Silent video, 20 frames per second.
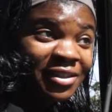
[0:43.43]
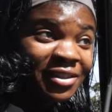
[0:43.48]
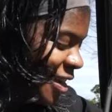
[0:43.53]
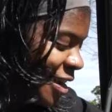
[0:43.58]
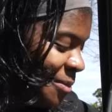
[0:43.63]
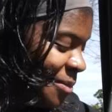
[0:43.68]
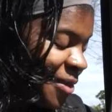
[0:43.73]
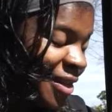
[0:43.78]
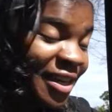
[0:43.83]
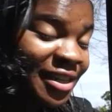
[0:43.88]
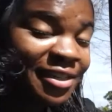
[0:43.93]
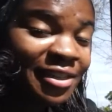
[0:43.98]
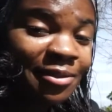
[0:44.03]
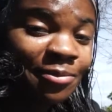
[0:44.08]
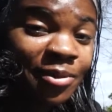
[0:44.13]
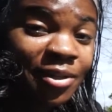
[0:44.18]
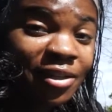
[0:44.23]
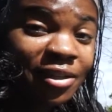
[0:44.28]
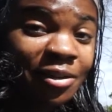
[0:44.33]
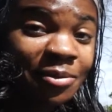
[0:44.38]
I'm lazy
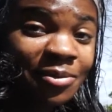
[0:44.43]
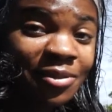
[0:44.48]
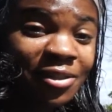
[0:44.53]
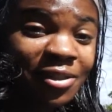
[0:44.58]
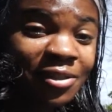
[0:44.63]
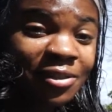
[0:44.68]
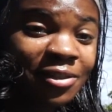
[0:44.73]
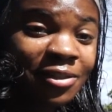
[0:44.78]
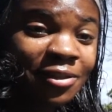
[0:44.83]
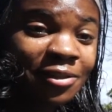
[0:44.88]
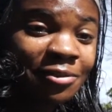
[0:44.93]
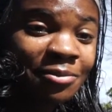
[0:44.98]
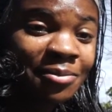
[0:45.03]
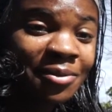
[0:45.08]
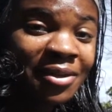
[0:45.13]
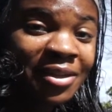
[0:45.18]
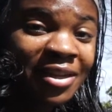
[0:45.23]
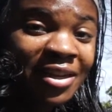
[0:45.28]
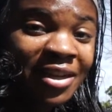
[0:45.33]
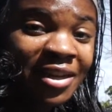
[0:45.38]
when it comes to
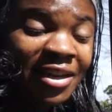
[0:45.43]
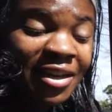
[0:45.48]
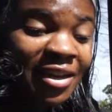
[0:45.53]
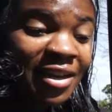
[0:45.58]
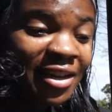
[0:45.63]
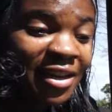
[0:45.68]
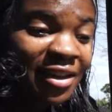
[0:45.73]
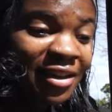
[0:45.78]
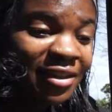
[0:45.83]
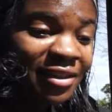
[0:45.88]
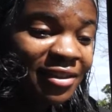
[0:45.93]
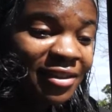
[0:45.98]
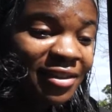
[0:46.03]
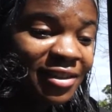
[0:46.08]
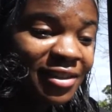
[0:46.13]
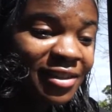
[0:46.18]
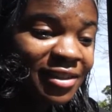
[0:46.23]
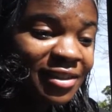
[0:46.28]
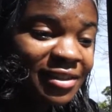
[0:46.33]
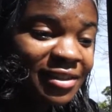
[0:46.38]
YouTube, and